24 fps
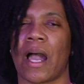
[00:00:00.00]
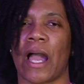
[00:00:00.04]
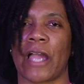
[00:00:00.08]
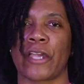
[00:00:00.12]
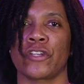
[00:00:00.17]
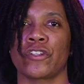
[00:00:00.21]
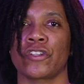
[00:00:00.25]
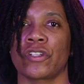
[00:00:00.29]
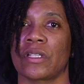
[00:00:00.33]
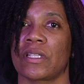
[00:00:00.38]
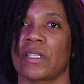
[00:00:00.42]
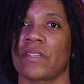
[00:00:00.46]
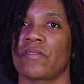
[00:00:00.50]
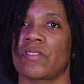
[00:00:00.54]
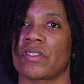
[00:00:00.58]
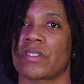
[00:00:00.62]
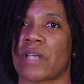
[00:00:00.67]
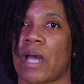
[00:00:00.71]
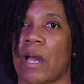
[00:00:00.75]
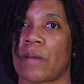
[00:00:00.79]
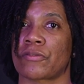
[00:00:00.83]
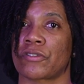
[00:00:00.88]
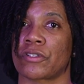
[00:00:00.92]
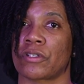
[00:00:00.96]
I usually leave this
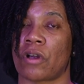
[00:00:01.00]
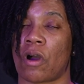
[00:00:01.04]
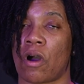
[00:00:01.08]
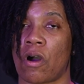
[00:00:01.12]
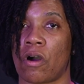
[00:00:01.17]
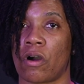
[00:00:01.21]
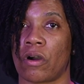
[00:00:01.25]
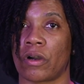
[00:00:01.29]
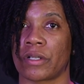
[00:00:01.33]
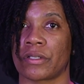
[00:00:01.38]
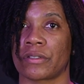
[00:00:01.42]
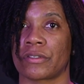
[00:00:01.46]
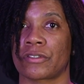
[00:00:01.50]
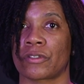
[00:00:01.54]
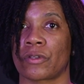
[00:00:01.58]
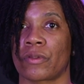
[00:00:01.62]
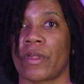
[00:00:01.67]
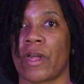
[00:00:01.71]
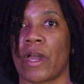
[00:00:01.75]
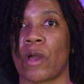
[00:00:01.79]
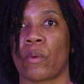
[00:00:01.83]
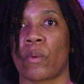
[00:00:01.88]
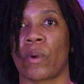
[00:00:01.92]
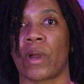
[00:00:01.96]
option on so
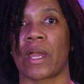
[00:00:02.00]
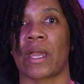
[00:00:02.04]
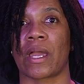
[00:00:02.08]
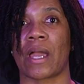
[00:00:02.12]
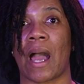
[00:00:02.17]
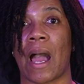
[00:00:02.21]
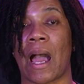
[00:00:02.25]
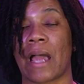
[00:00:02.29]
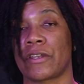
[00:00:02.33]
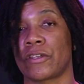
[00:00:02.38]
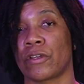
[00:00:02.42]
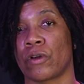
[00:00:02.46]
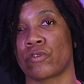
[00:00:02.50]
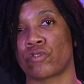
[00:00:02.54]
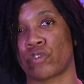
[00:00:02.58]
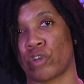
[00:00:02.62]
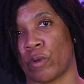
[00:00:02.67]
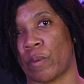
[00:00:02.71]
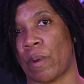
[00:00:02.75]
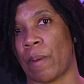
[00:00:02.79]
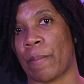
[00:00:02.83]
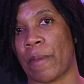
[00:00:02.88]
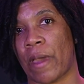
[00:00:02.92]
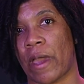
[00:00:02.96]
that way I don't drain
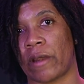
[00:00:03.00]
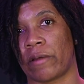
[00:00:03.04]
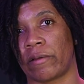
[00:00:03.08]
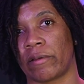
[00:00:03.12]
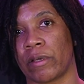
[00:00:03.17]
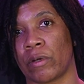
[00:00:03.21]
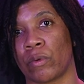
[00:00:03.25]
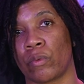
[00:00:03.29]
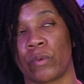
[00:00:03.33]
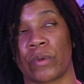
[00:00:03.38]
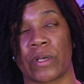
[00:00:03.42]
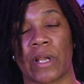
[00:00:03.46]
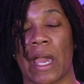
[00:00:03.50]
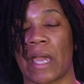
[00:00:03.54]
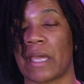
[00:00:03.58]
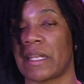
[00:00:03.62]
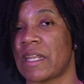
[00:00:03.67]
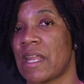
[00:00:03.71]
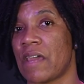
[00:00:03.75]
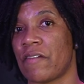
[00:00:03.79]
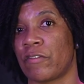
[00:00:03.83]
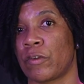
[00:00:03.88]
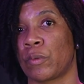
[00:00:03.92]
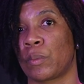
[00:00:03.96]
my battery when I
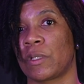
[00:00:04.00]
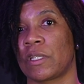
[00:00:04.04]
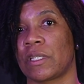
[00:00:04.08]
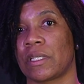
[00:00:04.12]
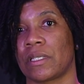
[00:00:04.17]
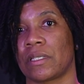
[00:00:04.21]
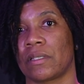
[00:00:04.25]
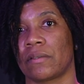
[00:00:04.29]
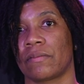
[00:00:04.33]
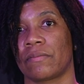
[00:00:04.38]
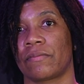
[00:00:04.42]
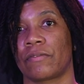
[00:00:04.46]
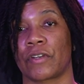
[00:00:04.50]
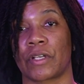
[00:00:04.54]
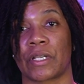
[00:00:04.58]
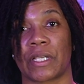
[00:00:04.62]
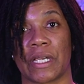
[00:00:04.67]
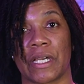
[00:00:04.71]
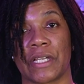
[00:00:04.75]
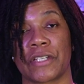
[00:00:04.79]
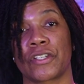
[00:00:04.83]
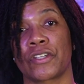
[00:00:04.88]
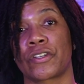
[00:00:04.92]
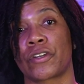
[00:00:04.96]
inevitably
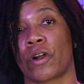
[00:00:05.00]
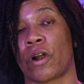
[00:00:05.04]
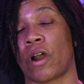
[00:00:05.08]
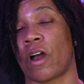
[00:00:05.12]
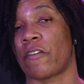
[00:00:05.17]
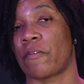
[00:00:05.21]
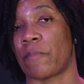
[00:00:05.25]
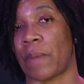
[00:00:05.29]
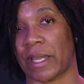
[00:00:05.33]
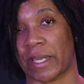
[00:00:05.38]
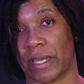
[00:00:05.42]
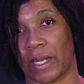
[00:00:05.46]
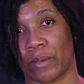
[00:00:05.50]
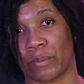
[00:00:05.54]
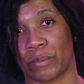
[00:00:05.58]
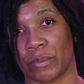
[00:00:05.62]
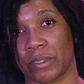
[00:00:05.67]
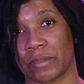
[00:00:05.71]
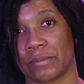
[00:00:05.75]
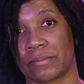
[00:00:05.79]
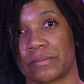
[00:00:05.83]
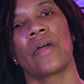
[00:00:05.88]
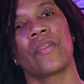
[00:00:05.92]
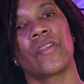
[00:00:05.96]
forget to turn off my camera.
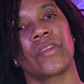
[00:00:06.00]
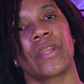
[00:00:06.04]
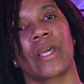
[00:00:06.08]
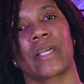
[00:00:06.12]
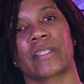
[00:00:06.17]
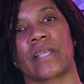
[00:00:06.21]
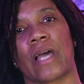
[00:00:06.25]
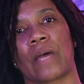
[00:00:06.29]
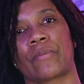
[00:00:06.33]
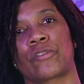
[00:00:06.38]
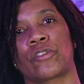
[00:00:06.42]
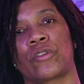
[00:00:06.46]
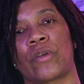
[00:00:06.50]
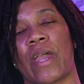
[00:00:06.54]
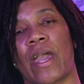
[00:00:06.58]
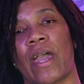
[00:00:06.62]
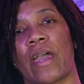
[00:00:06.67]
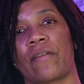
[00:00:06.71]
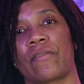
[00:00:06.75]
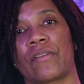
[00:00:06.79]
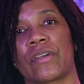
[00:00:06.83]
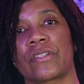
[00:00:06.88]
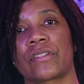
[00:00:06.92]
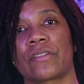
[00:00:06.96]
The next option you
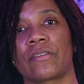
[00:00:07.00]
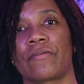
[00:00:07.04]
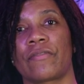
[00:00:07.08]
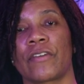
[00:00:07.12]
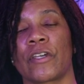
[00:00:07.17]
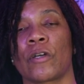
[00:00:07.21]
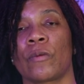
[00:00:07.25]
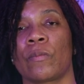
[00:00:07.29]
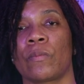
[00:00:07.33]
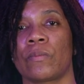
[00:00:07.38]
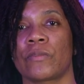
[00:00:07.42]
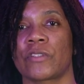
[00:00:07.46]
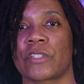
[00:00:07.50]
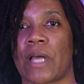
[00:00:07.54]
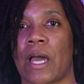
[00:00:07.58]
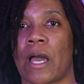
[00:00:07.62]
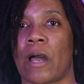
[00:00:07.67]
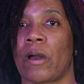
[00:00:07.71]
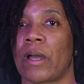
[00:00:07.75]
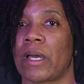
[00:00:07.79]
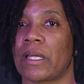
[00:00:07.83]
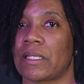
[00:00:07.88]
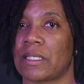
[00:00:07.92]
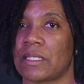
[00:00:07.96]
have is the film
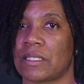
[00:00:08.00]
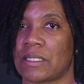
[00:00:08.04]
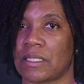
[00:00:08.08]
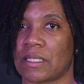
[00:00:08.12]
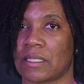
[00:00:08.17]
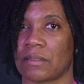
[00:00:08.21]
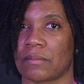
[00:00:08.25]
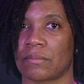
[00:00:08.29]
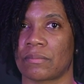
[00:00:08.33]
style LED.